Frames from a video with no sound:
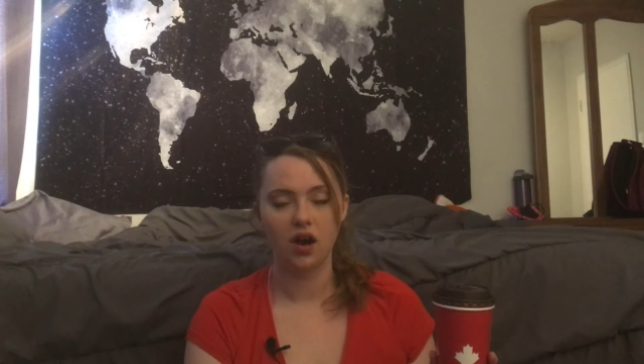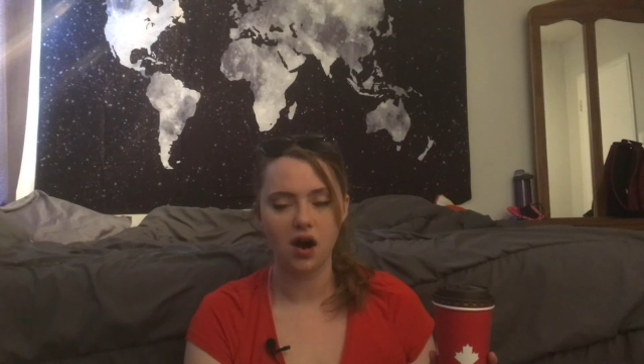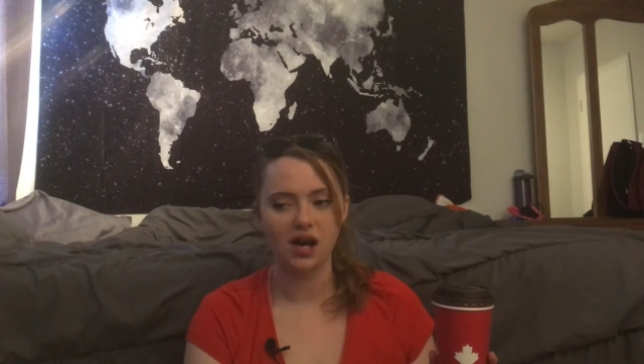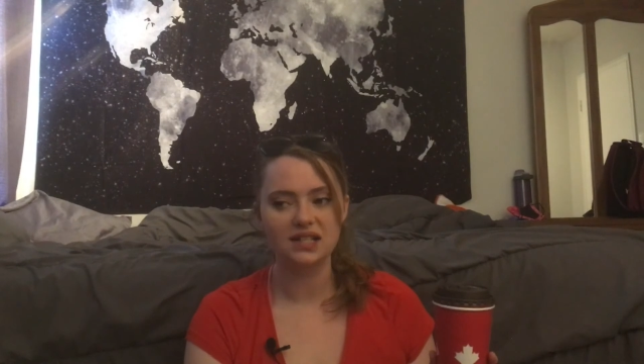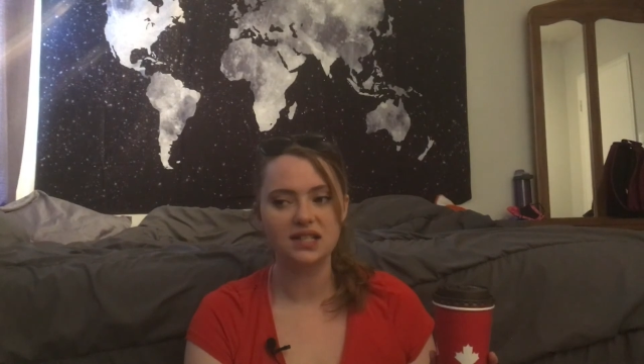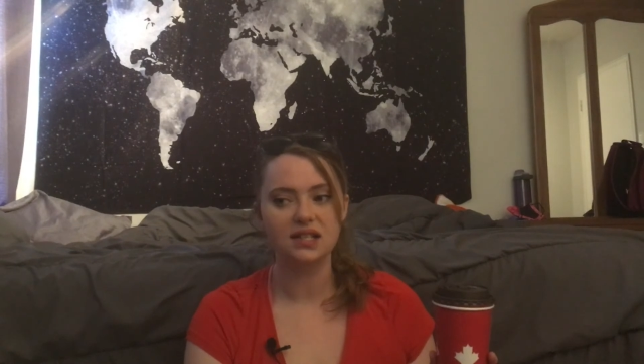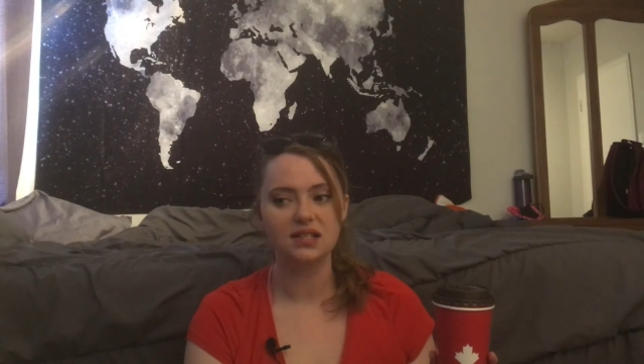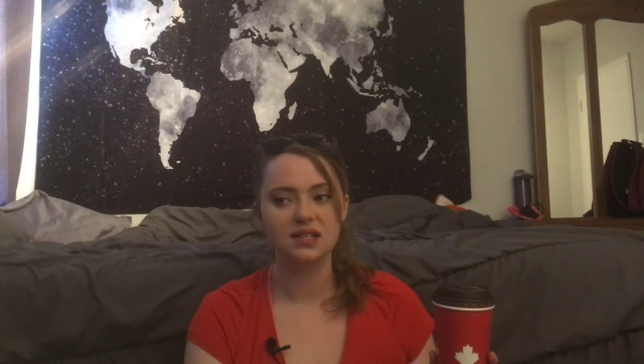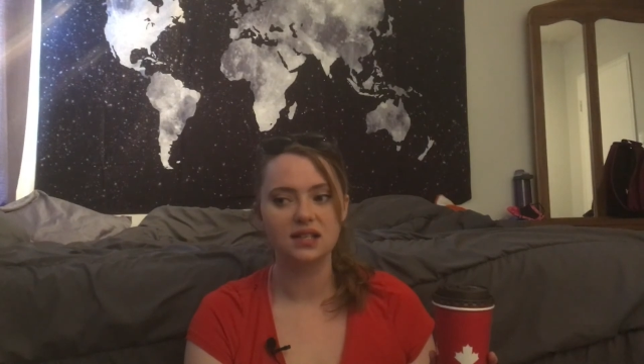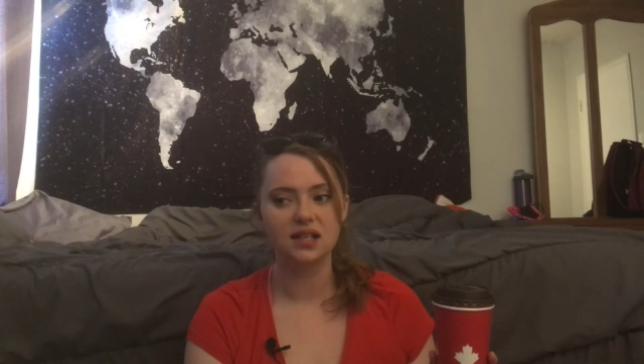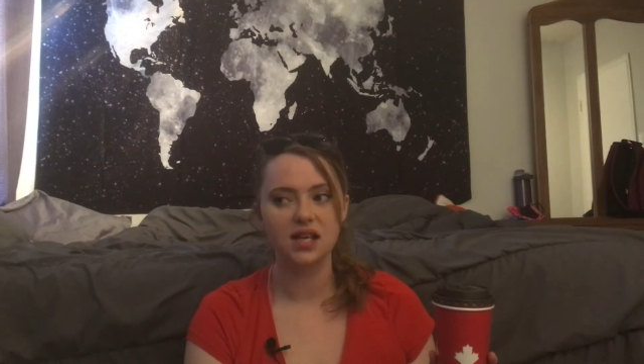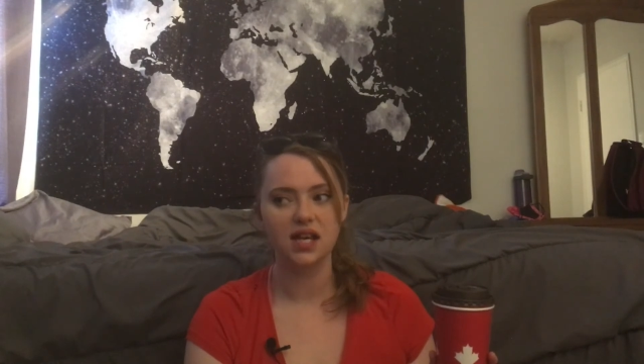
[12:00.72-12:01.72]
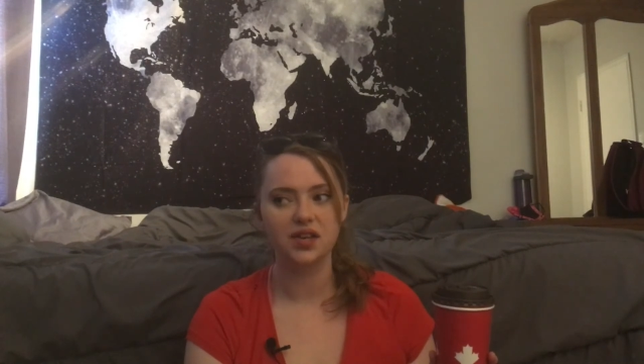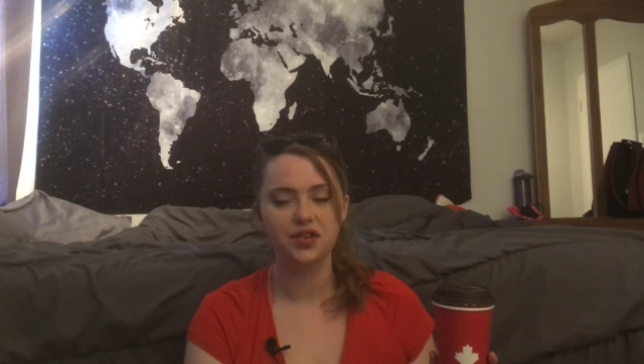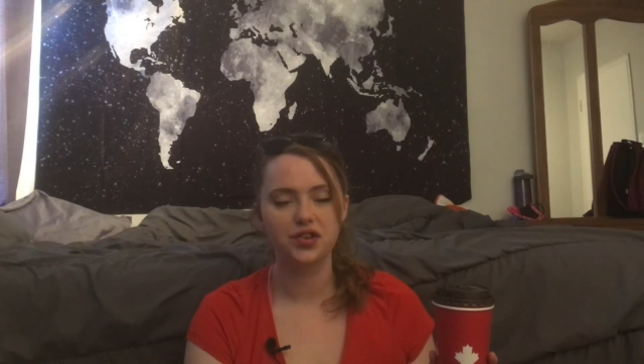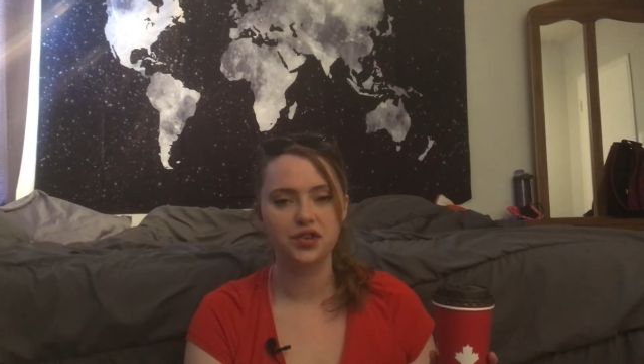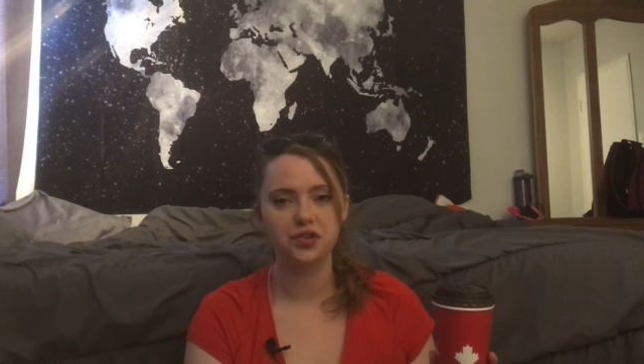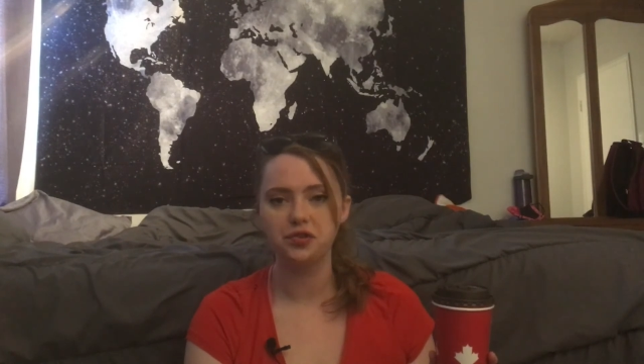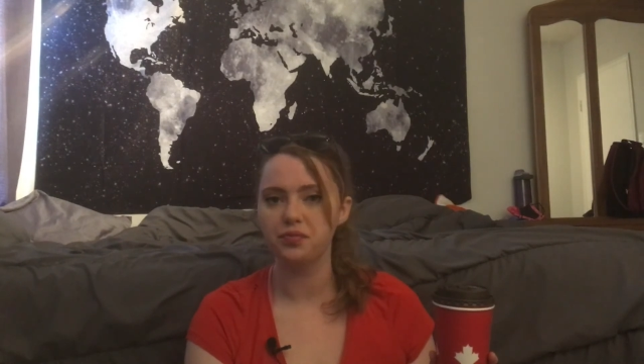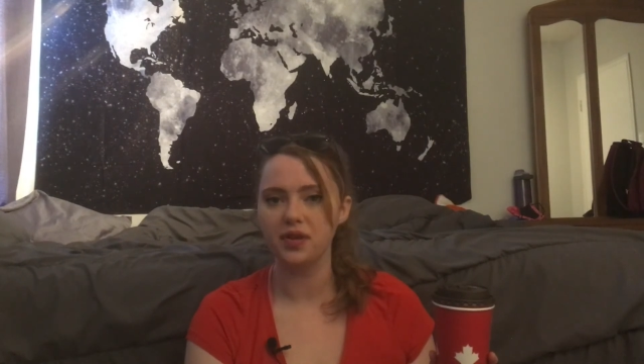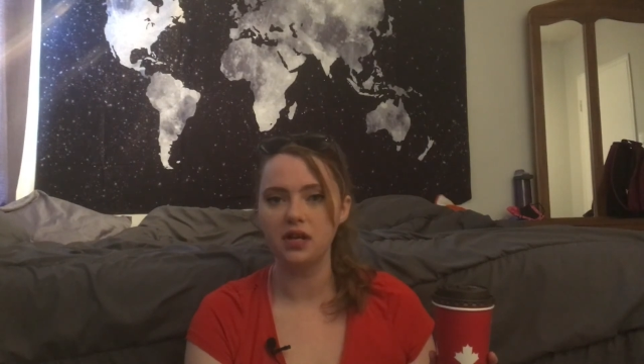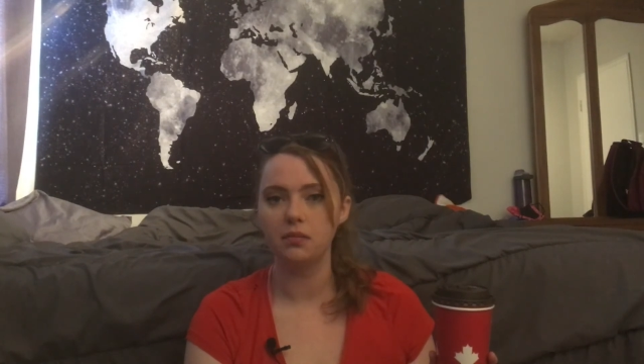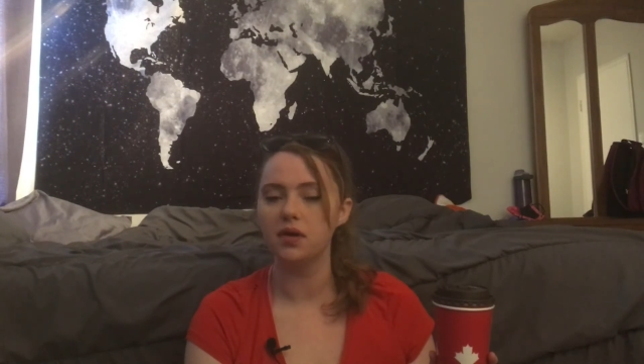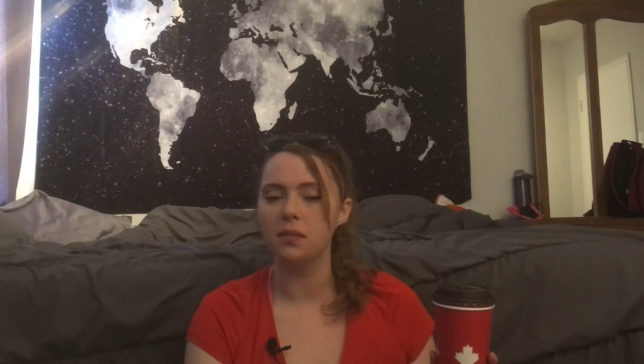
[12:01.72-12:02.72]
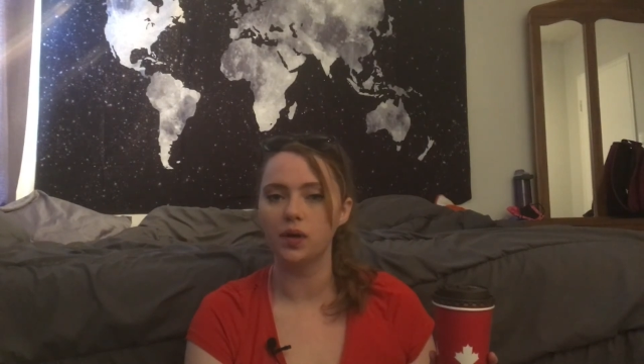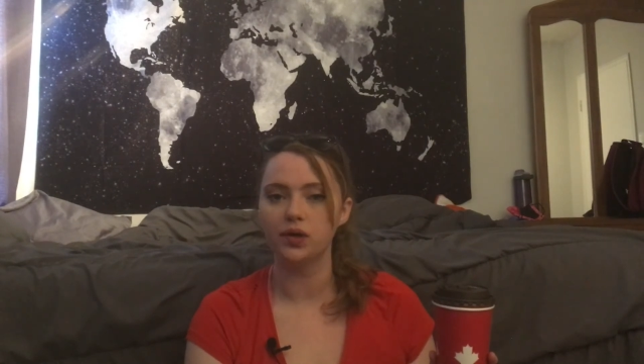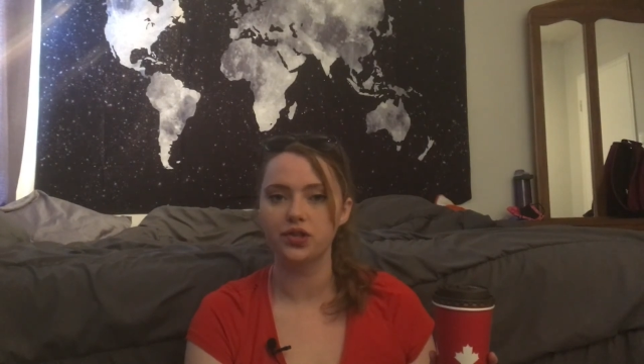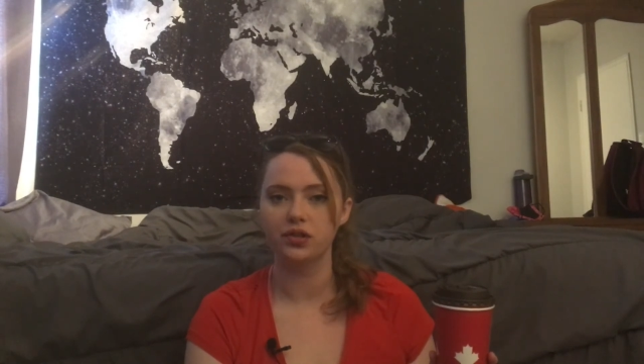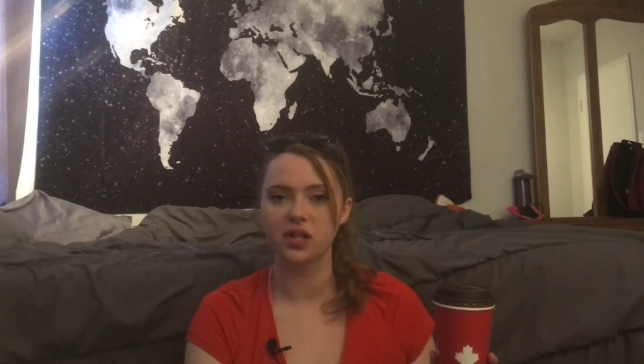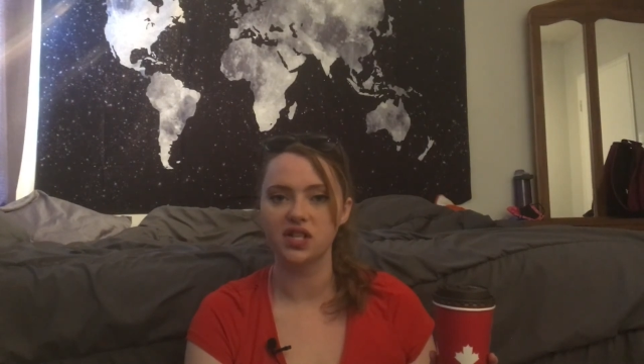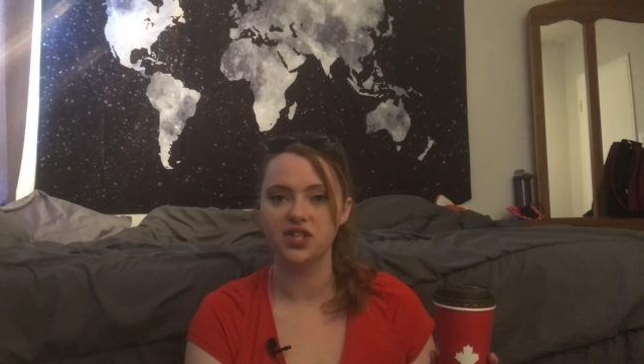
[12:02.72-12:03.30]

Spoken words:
causes extreme emotional